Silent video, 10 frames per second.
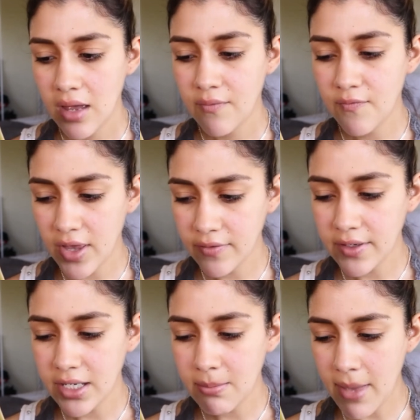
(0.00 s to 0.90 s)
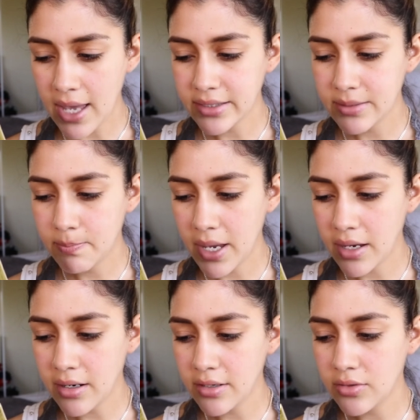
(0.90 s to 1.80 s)
velvety mattes
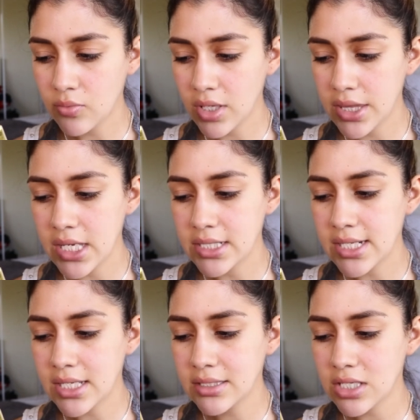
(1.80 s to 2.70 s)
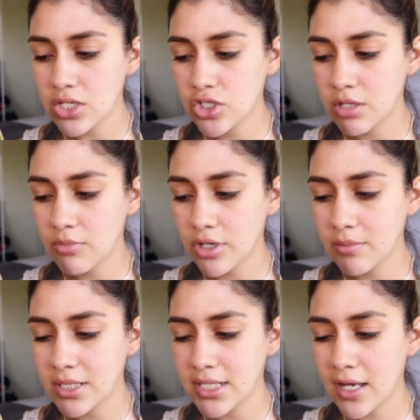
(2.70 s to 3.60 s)
paired with intense shimmery
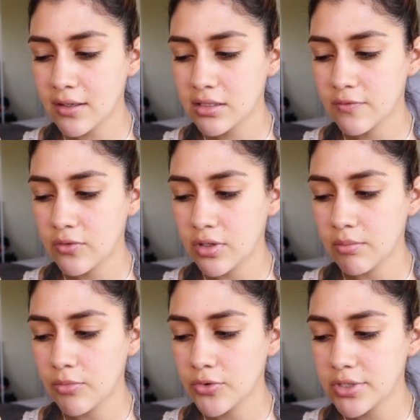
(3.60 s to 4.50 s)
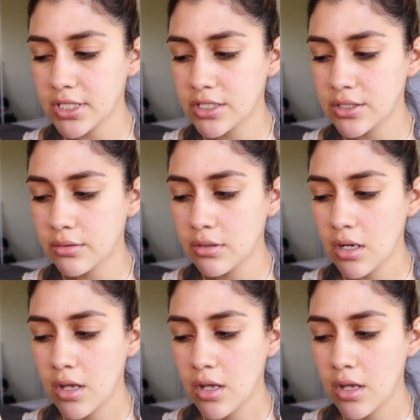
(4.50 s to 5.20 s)
metallics for a multitude